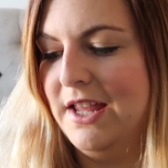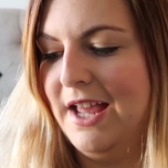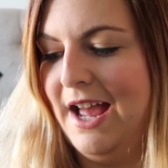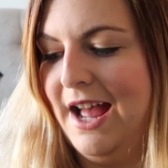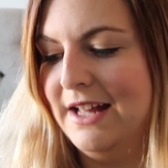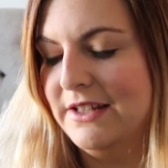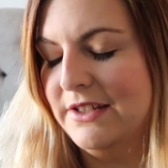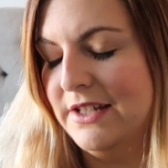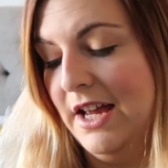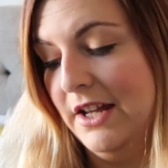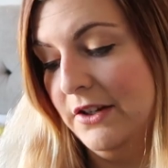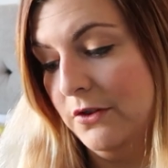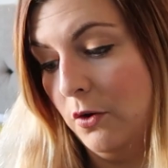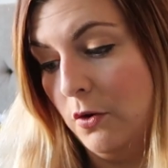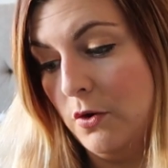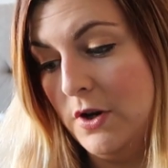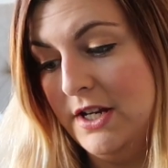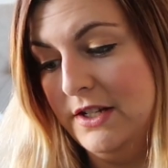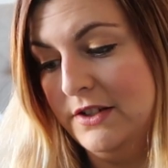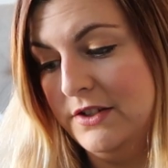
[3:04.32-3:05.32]
Cat and
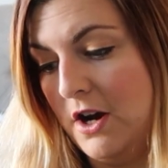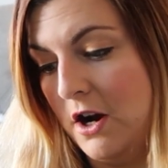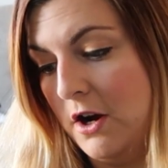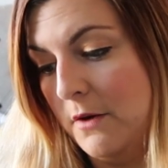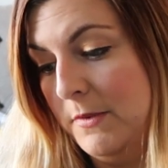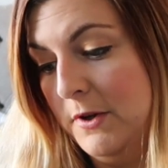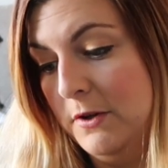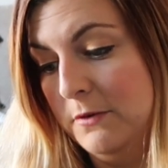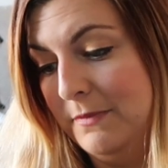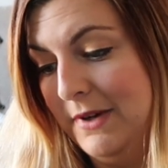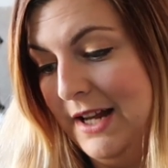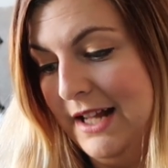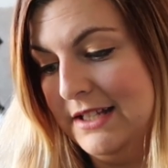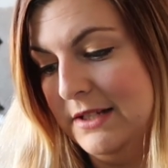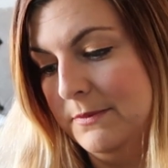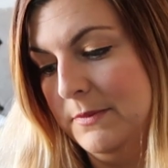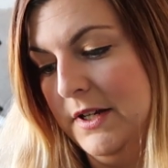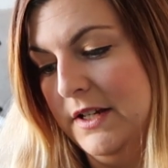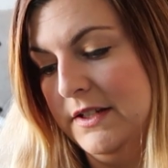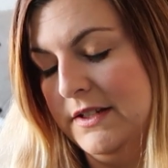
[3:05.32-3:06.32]
Oi Duck-billed
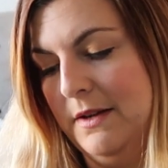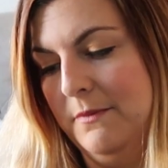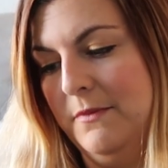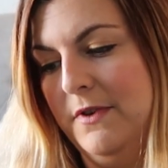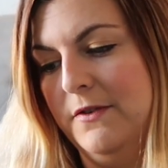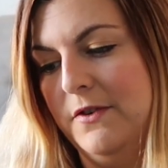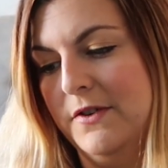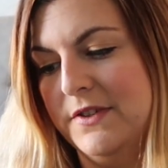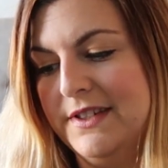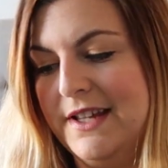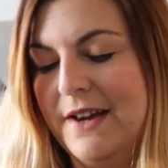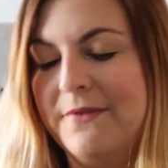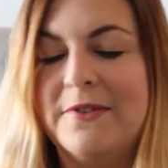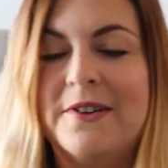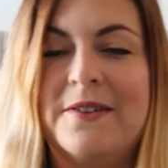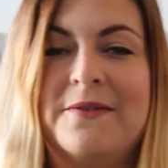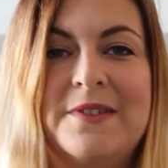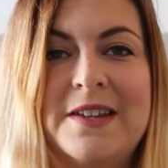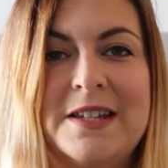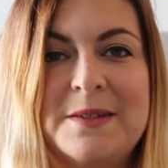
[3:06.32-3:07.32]
Platypus, and we've got
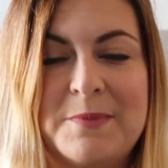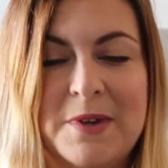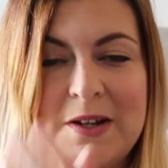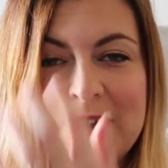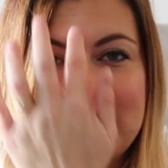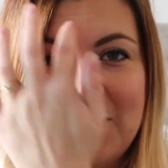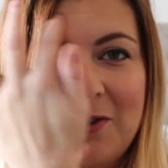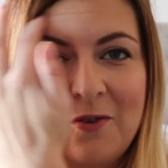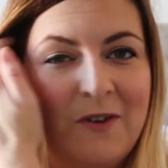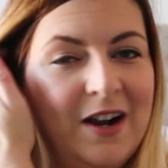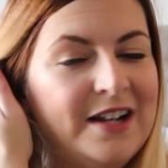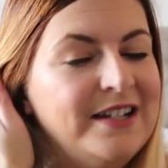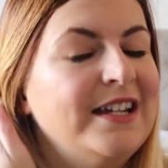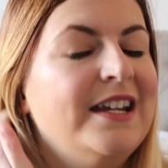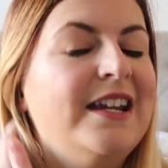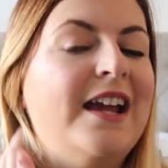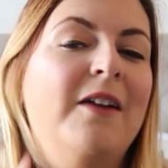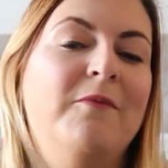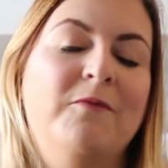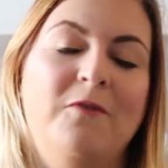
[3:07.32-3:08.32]
several of these books
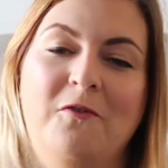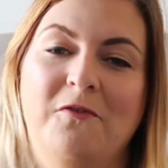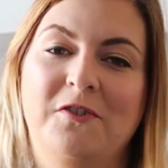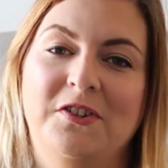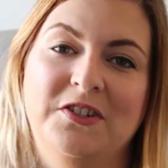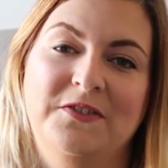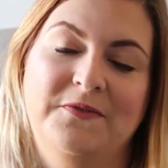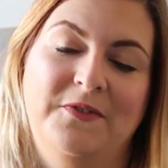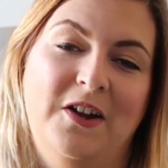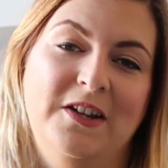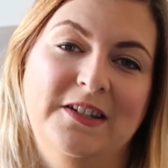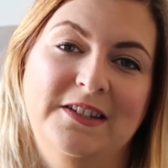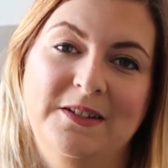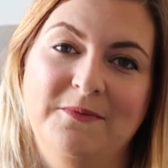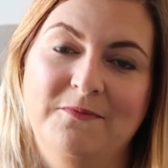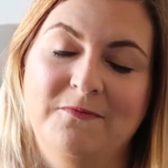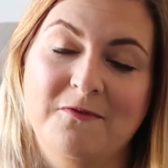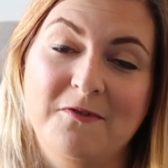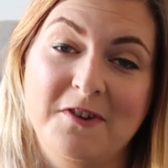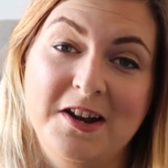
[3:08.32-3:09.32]
already and Rory just finds
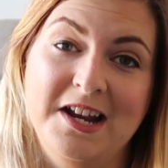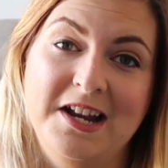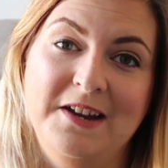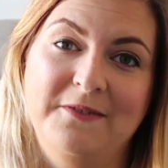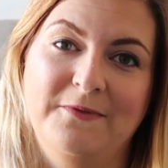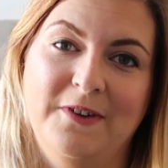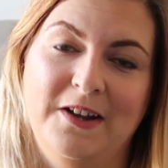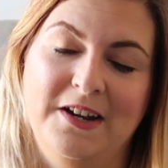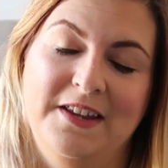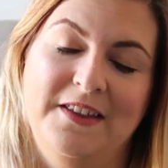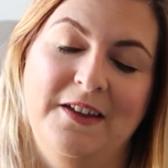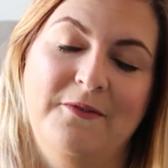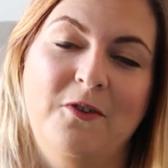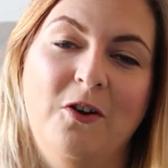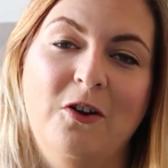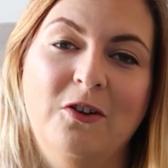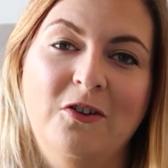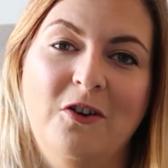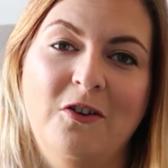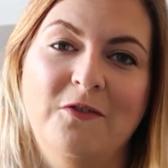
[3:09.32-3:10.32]
them really funny. They've
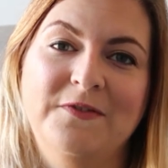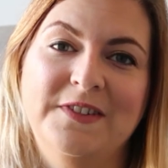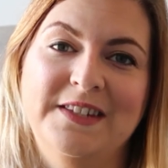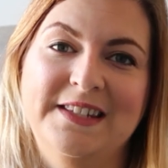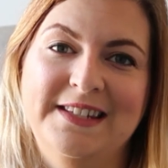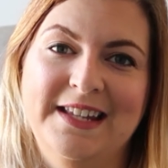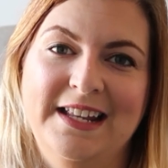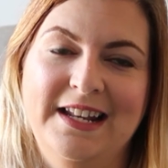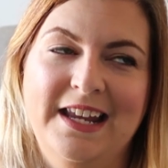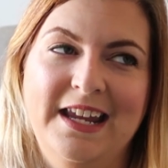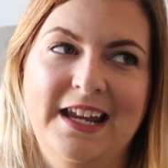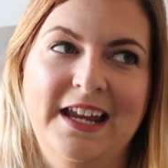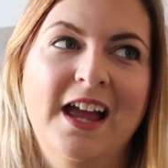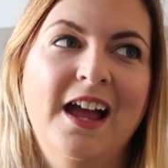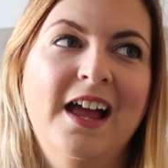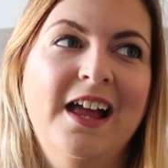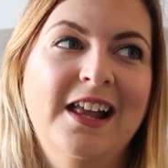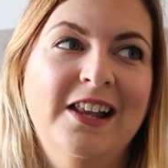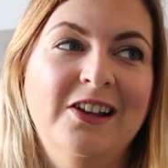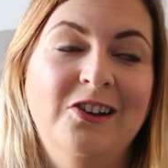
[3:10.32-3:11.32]
got a lot of silly,
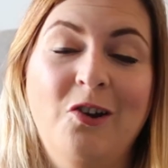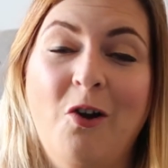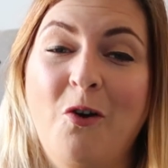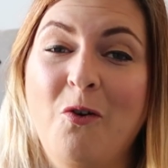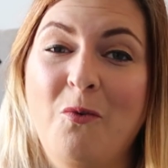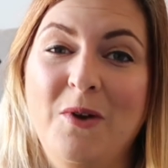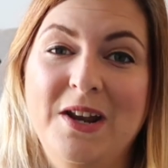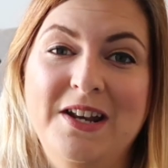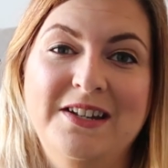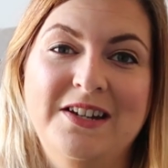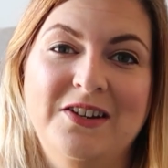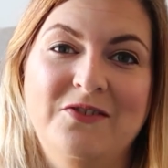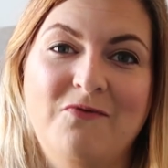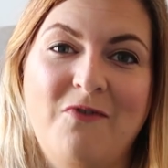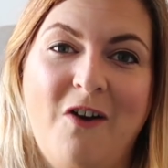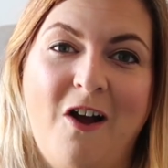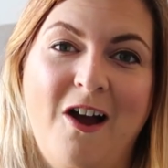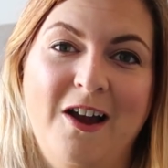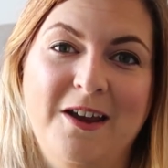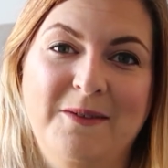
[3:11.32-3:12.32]
long-winded
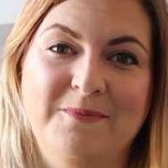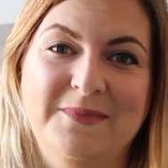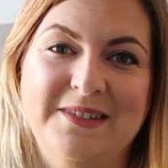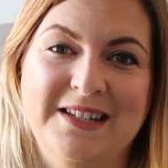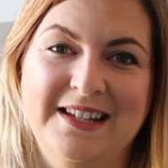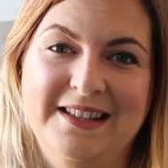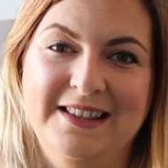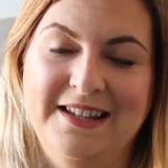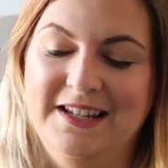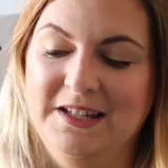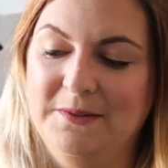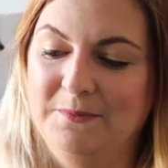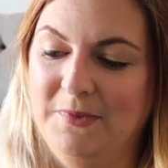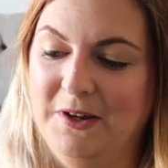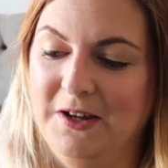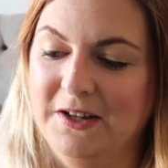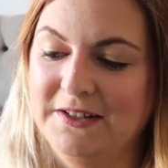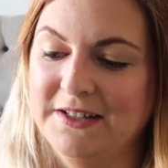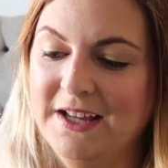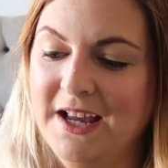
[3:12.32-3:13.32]
rhymes in these
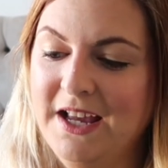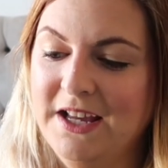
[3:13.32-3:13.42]
books,